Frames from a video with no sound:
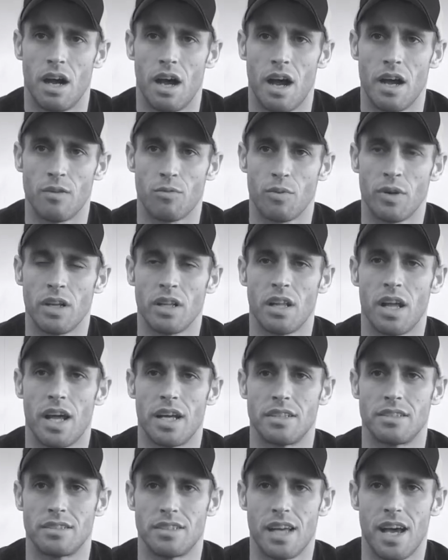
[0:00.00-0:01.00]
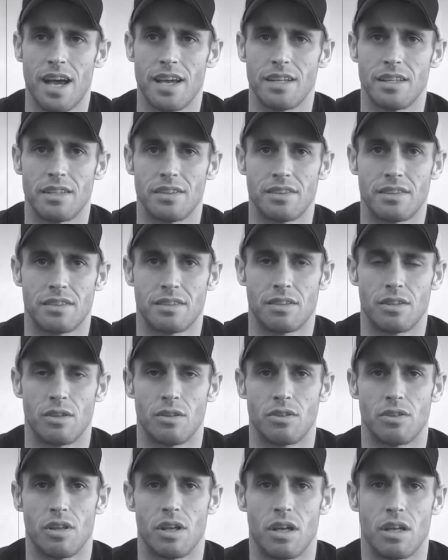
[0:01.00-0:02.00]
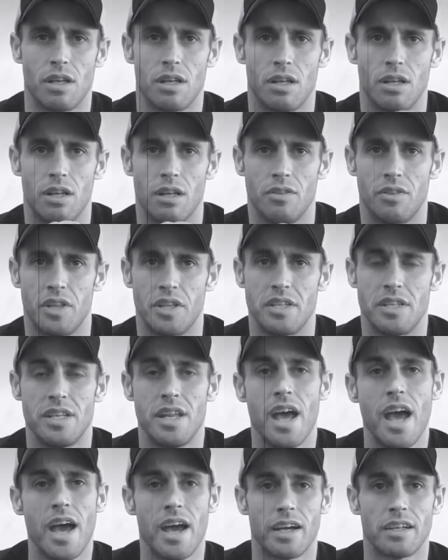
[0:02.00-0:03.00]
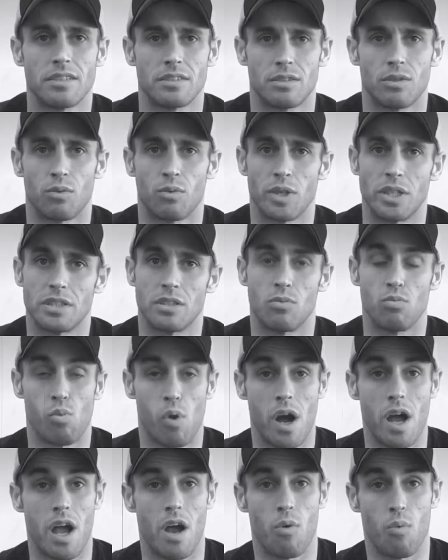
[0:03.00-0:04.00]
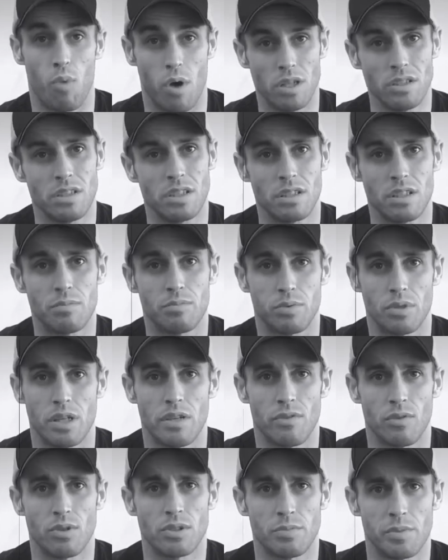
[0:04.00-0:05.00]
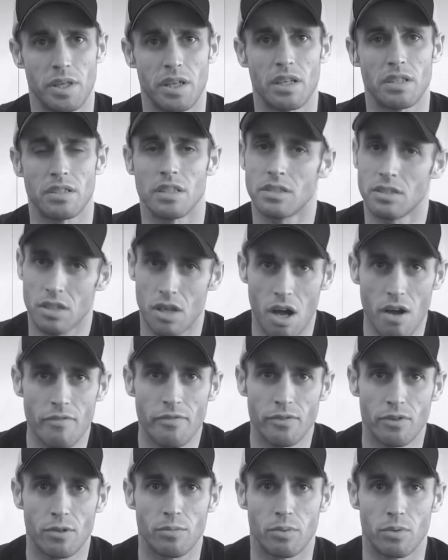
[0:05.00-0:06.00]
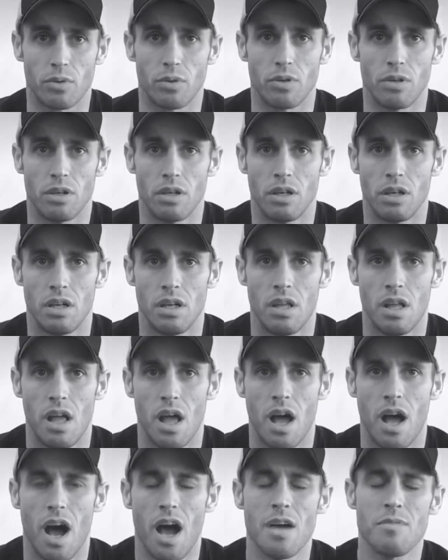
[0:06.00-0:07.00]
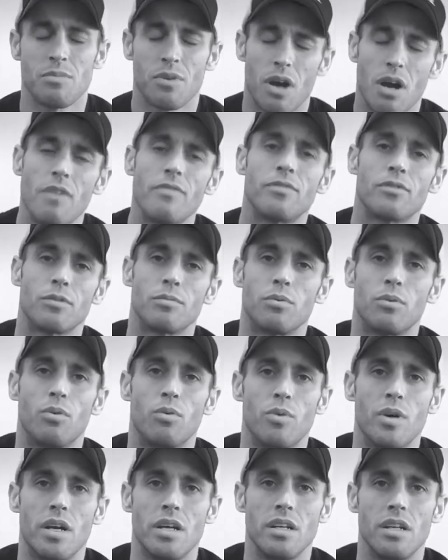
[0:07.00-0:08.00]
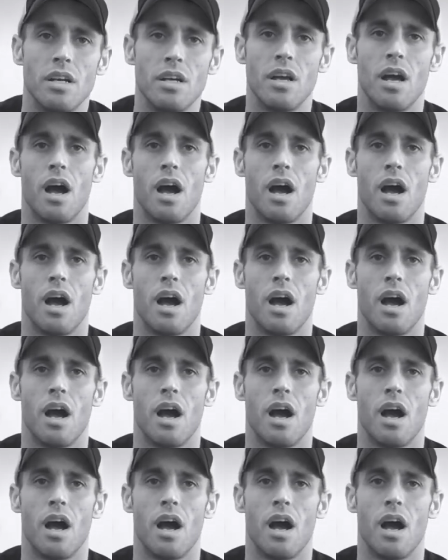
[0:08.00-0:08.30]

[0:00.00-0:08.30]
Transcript: I realized that, the reason why I wanted to believe it was because it's comfortable. I'm comfortable when